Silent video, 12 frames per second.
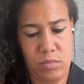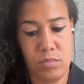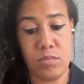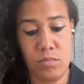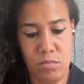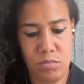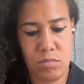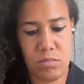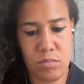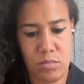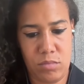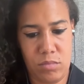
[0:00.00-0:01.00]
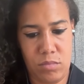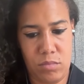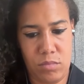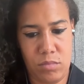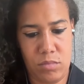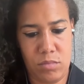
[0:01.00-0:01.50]

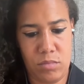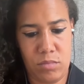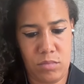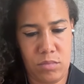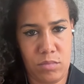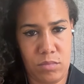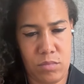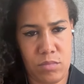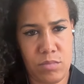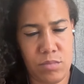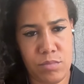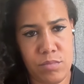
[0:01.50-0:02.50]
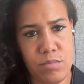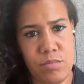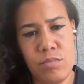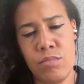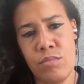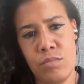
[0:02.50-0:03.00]

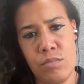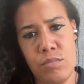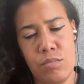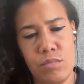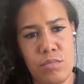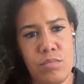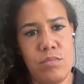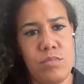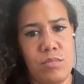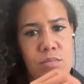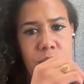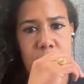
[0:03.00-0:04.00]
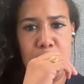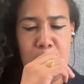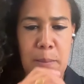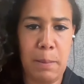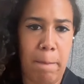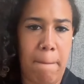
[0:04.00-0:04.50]

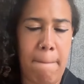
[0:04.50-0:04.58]
The person shown says nothing.